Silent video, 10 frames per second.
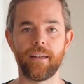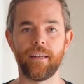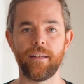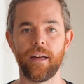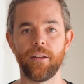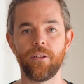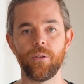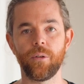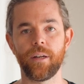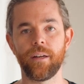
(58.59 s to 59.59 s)
and not
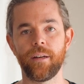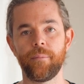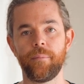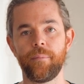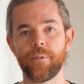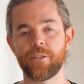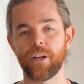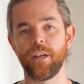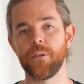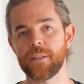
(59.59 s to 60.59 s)
do a
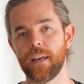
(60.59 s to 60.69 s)
strenuous